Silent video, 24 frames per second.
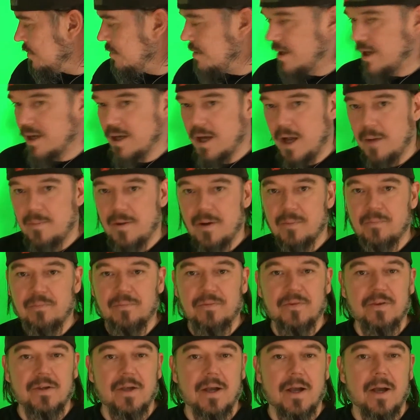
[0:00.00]
thing about
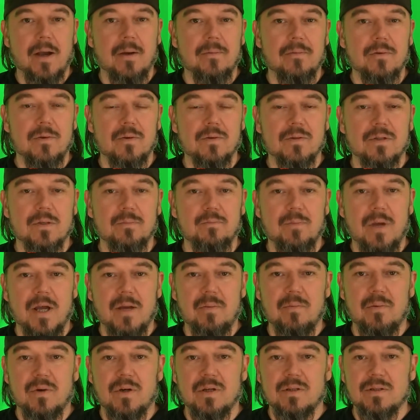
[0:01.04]
using
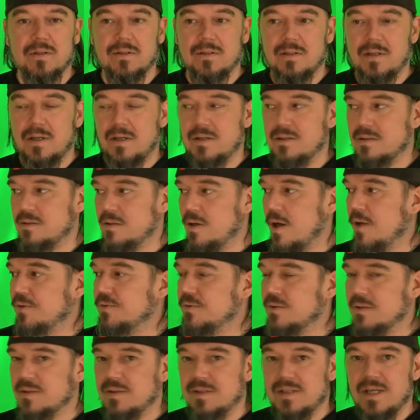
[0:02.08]
paper is it's
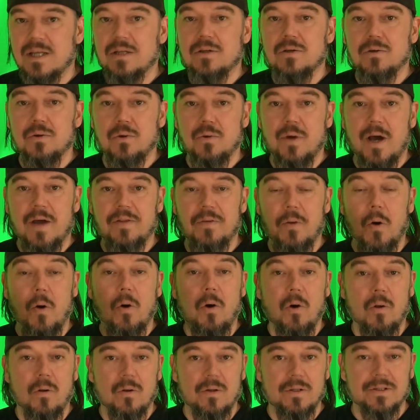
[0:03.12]
not see-through at
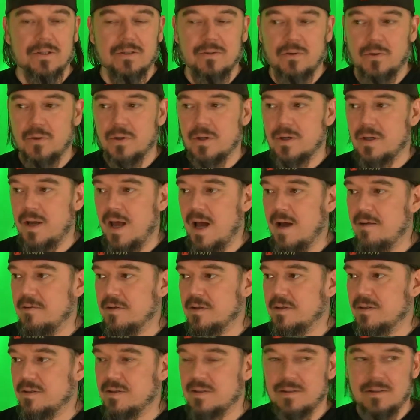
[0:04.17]
all, so you can have
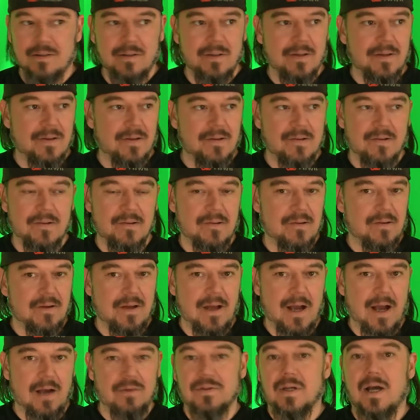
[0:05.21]
it
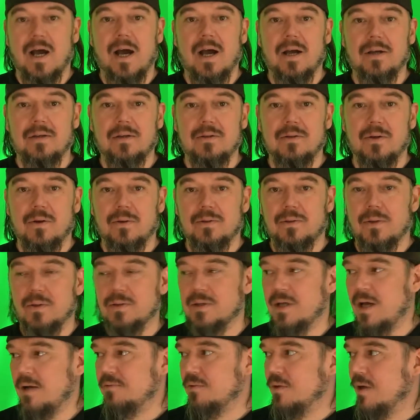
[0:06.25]
outside. You don't
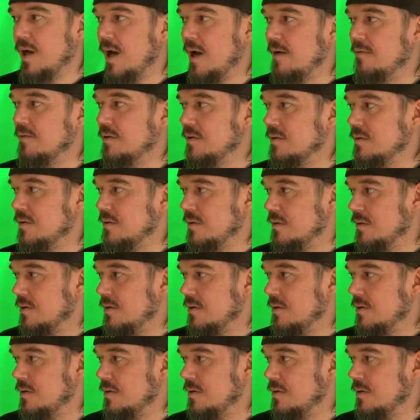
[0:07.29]
have to have it